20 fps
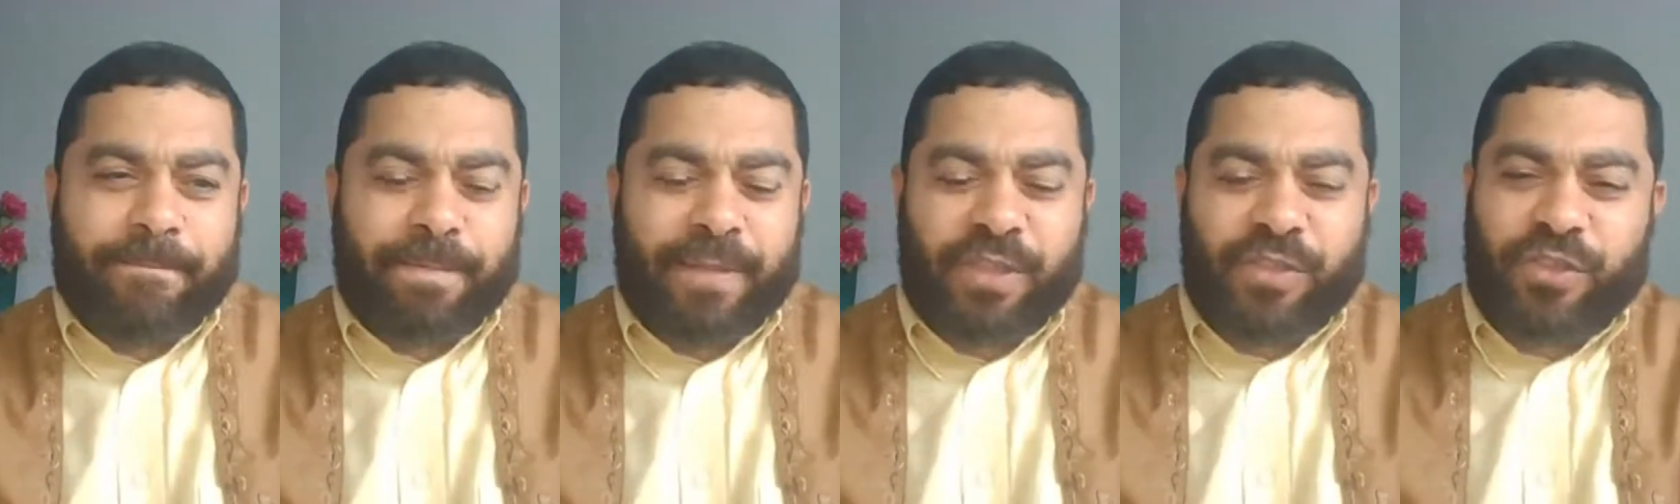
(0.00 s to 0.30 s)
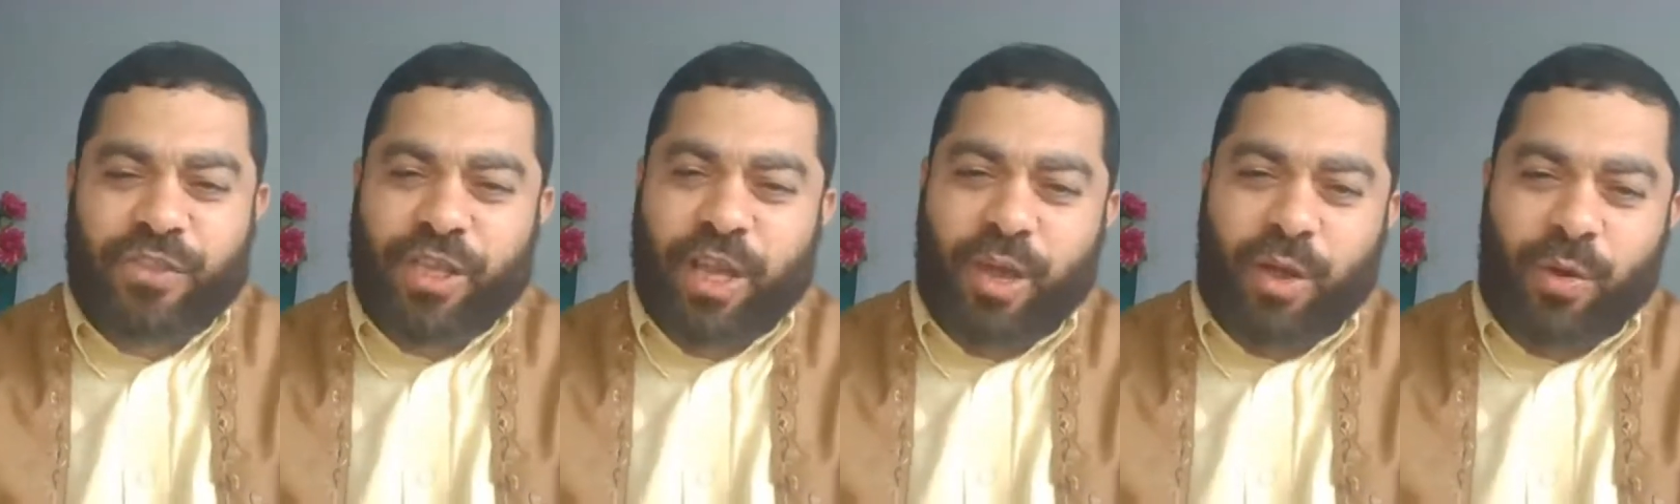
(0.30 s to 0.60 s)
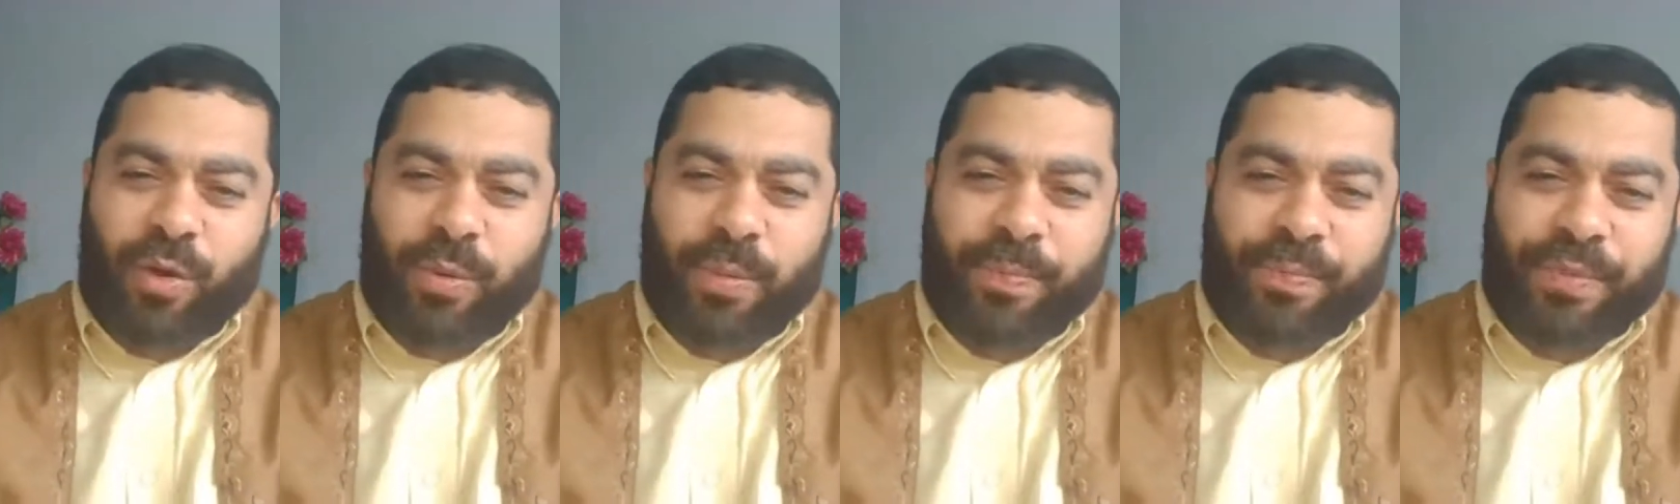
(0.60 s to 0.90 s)

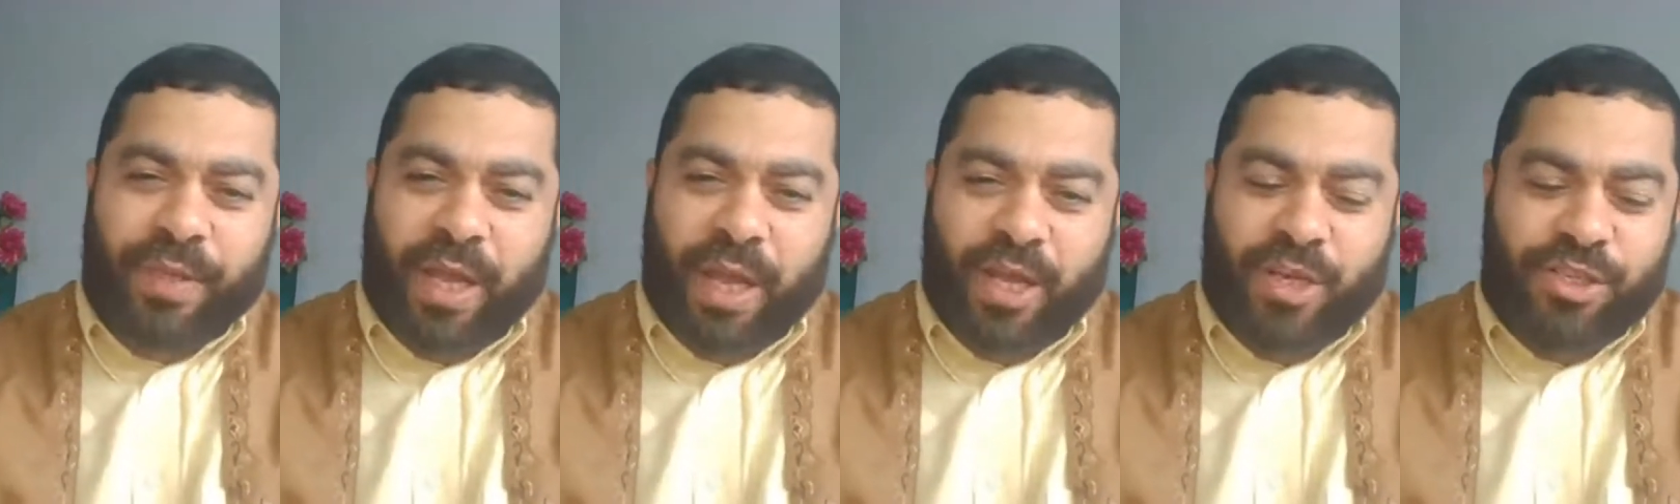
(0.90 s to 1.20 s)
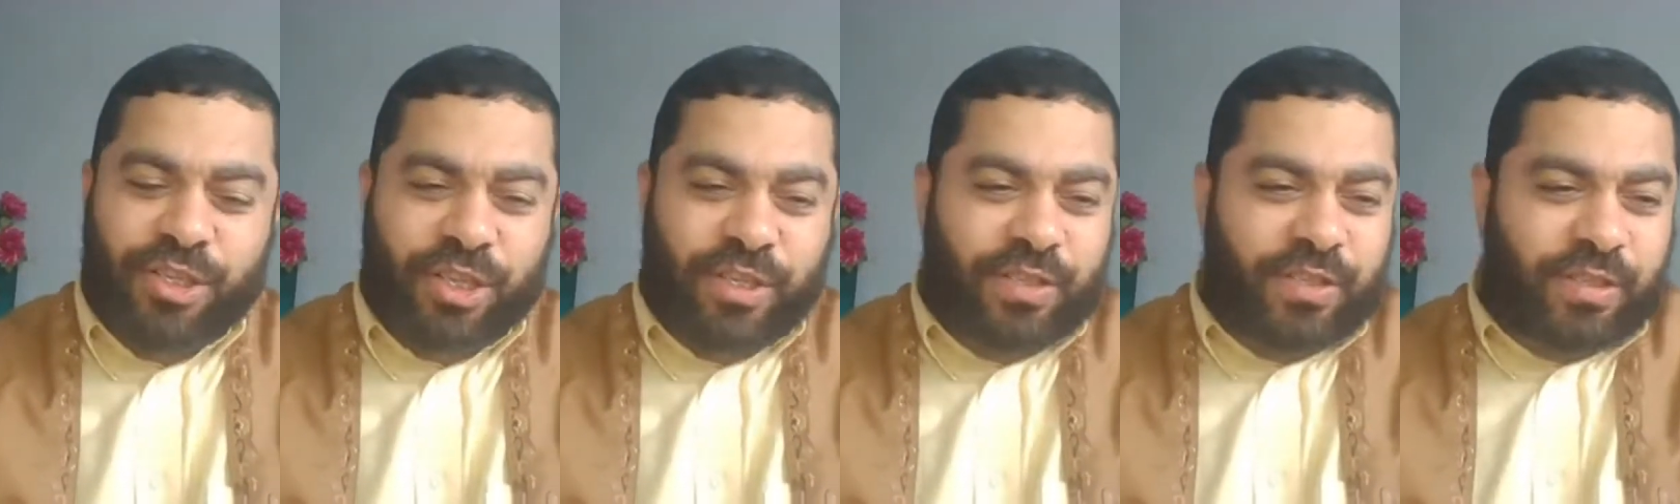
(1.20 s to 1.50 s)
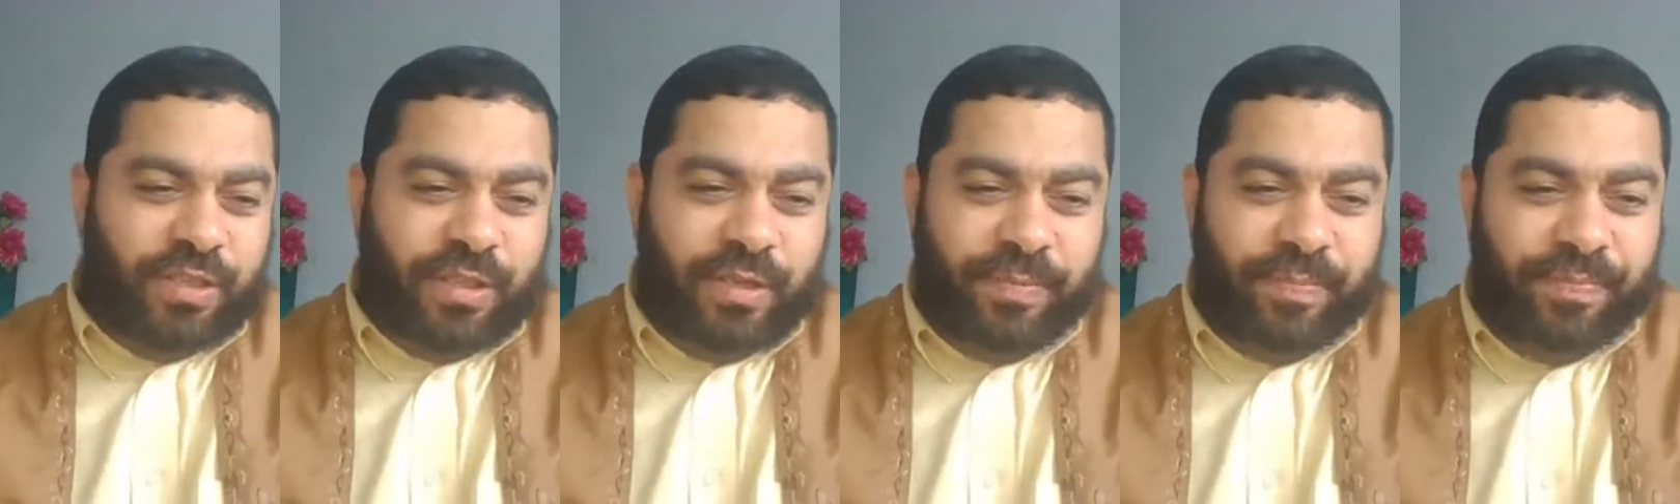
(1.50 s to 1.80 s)
So I'll
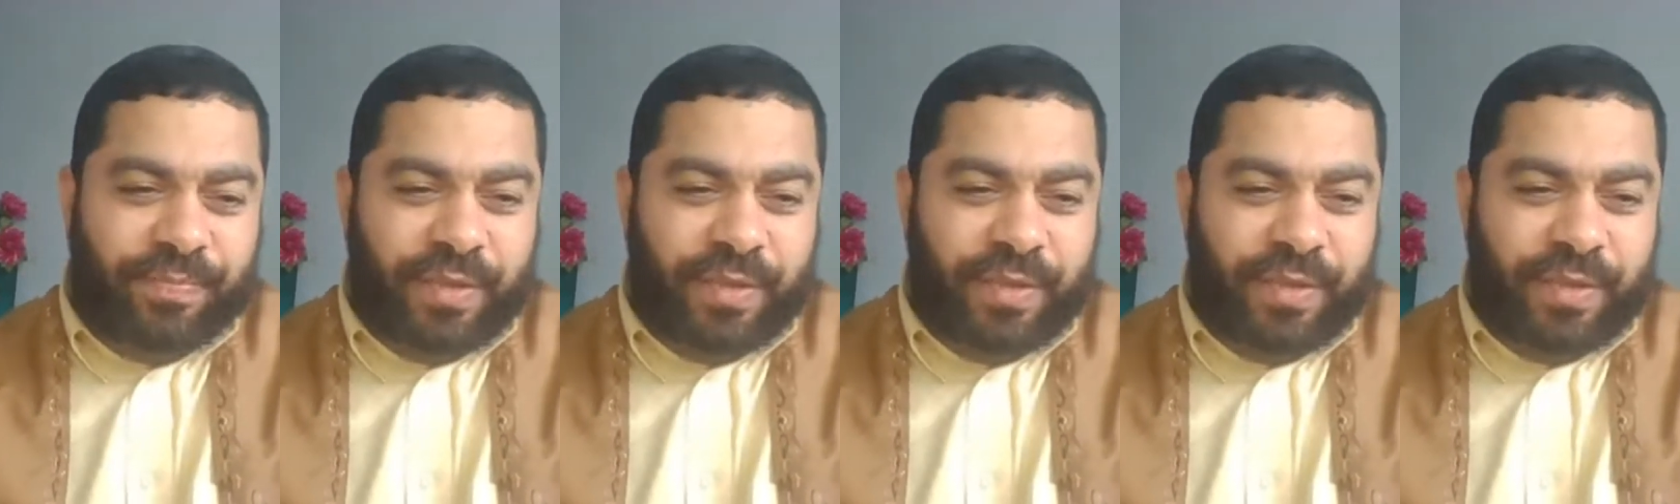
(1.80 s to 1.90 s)
just